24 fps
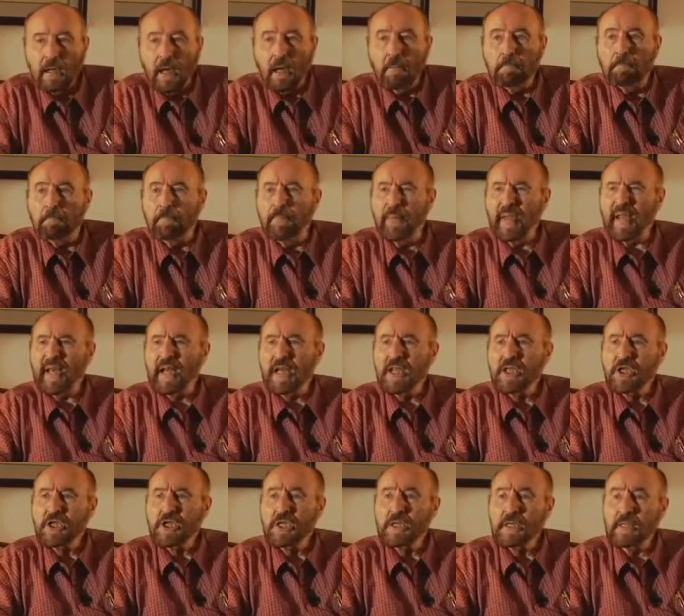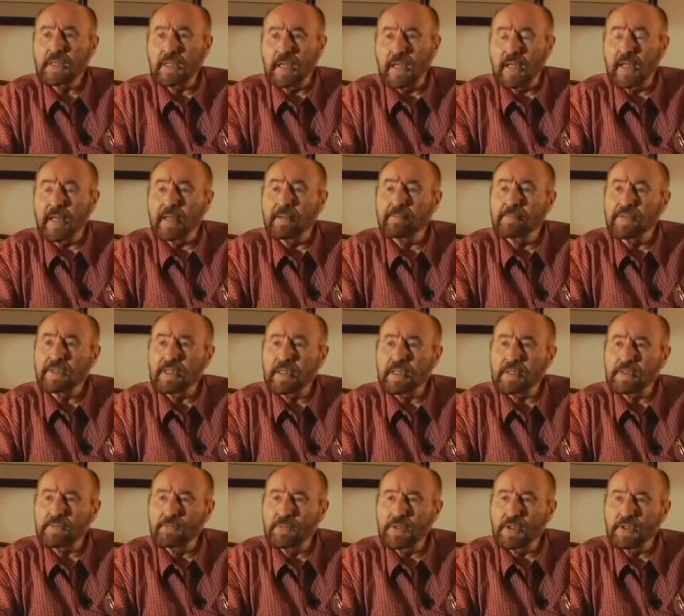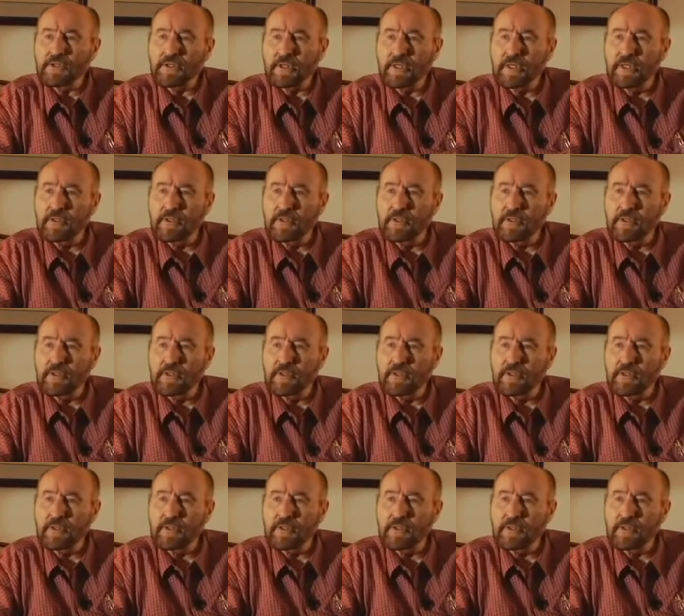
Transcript: 1 billion times as much